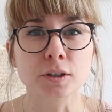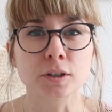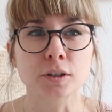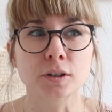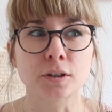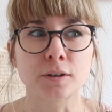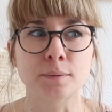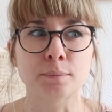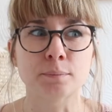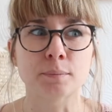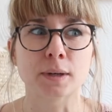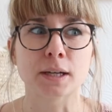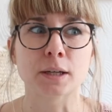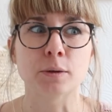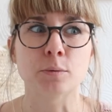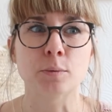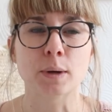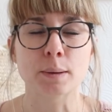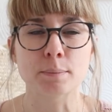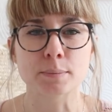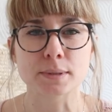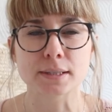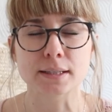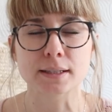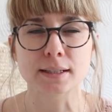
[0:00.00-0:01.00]
on my
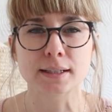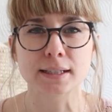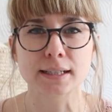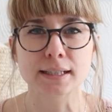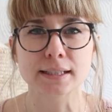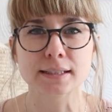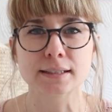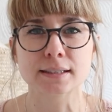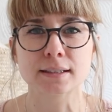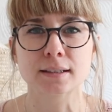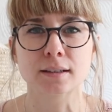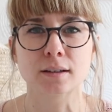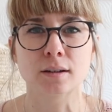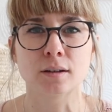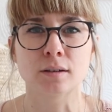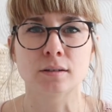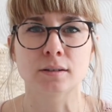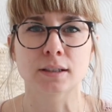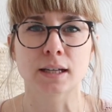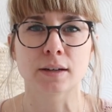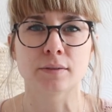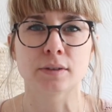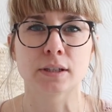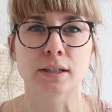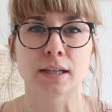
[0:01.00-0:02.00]
website
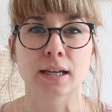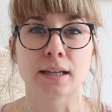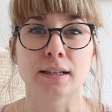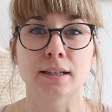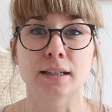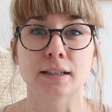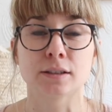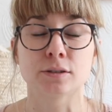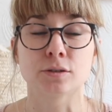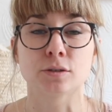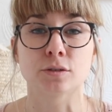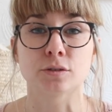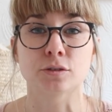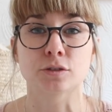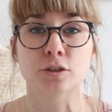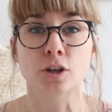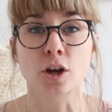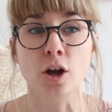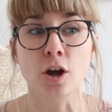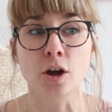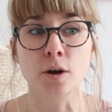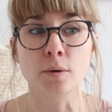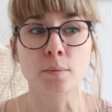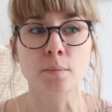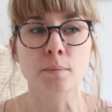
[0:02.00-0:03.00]

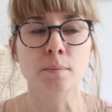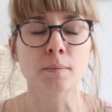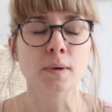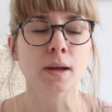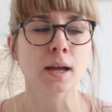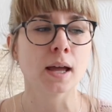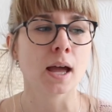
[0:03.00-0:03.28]
along.avec.anna.com.